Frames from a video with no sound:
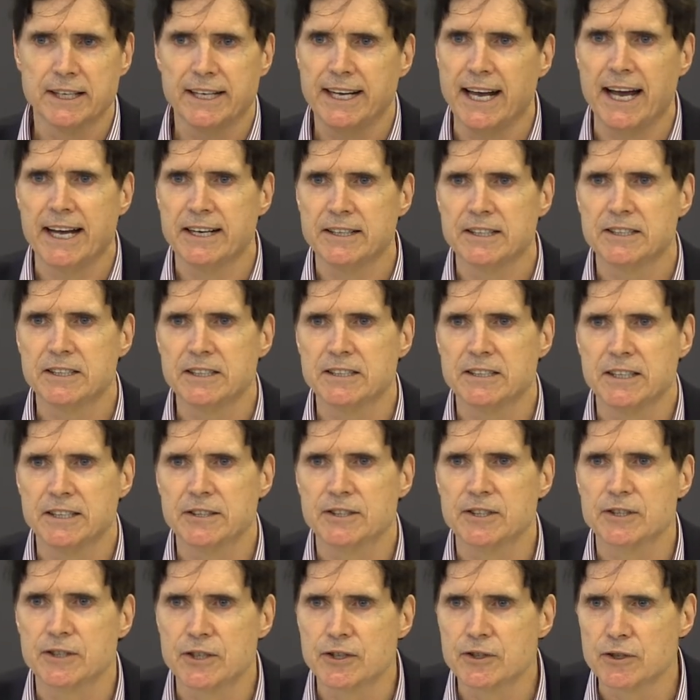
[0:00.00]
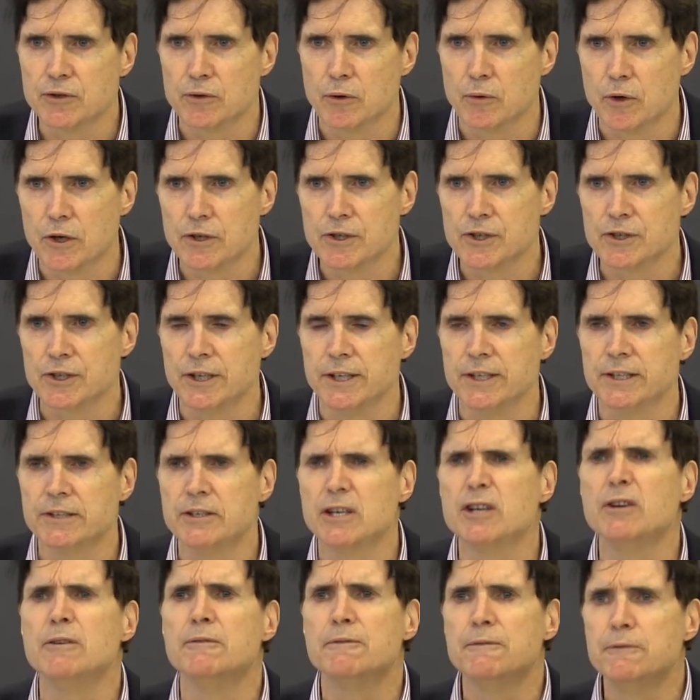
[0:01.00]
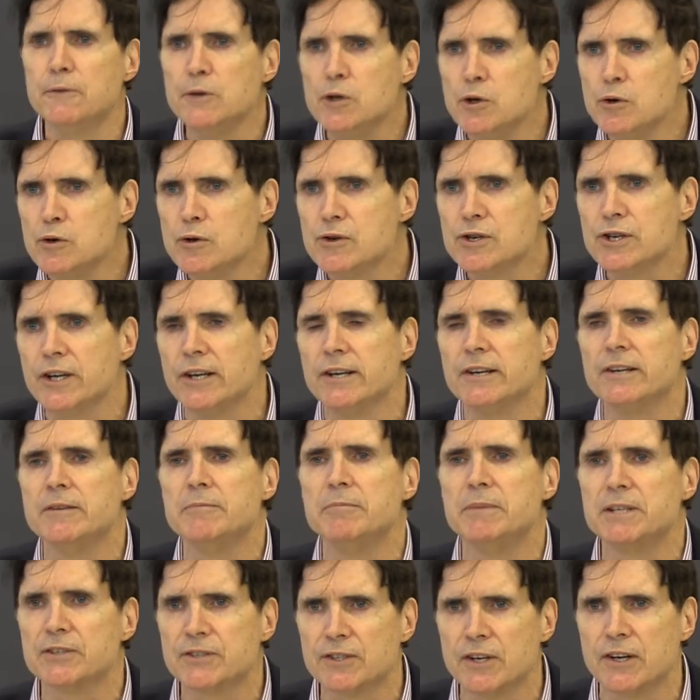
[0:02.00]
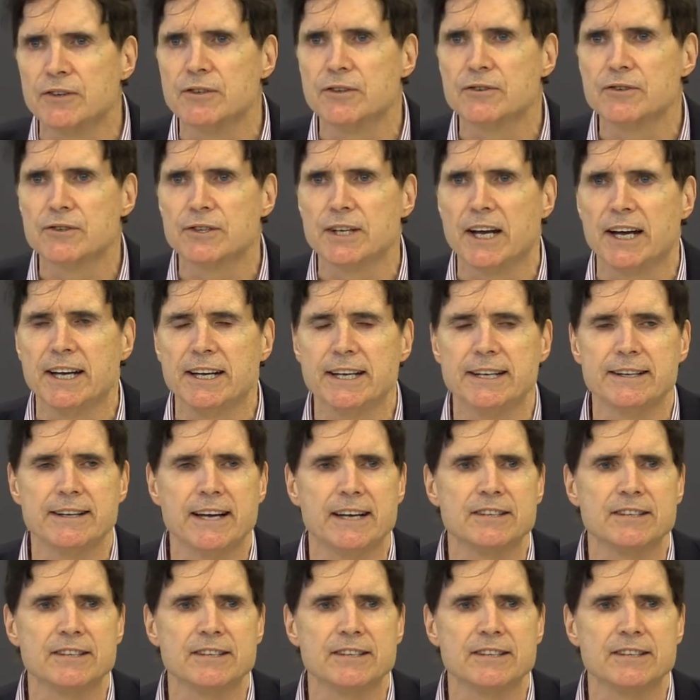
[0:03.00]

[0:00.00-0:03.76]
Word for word: Again, it's, it's distortion, confusion, misunderstanding.